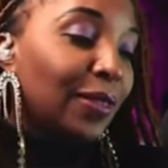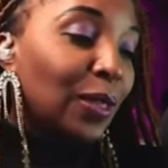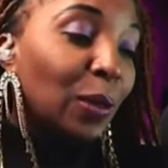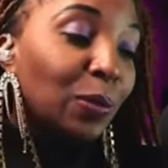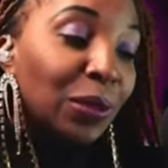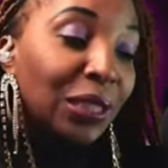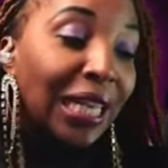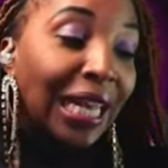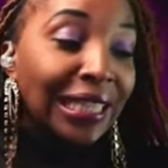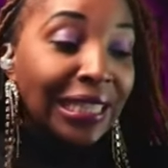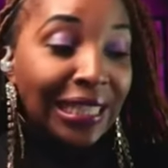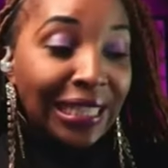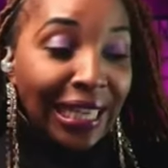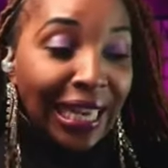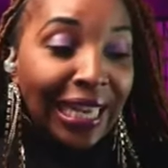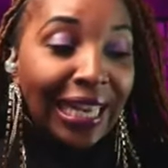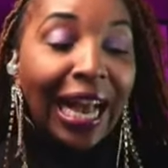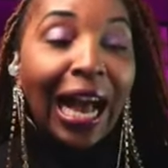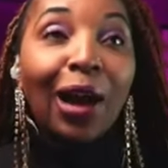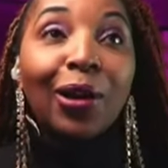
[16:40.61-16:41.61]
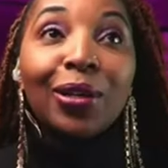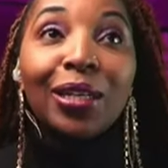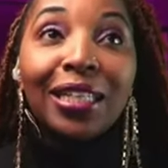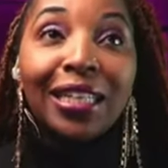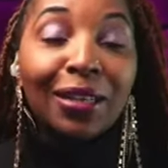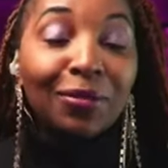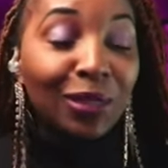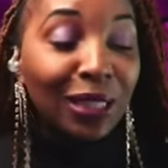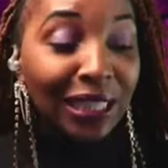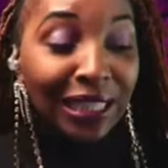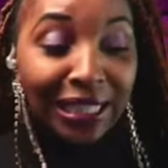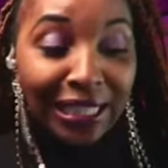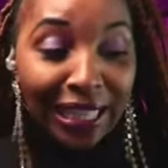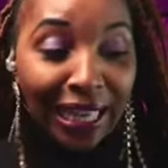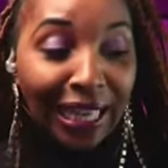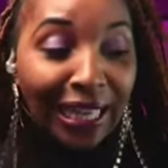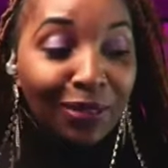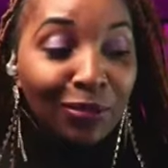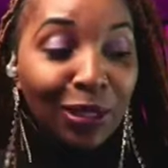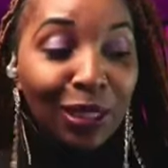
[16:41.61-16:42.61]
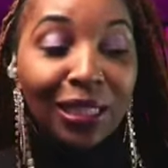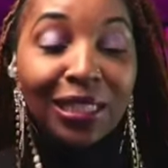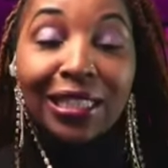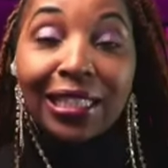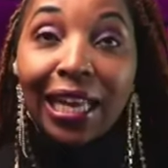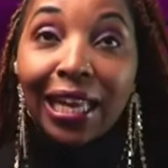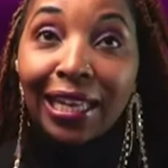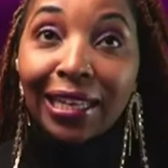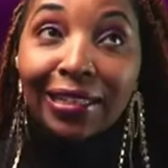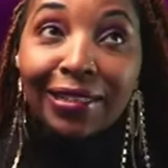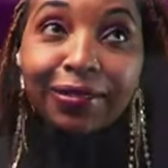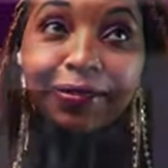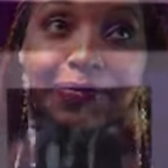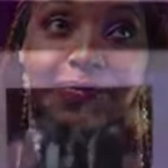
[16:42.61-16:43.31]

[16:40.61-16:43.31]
I'm just saying out here. I'm just saying. I'm just saying.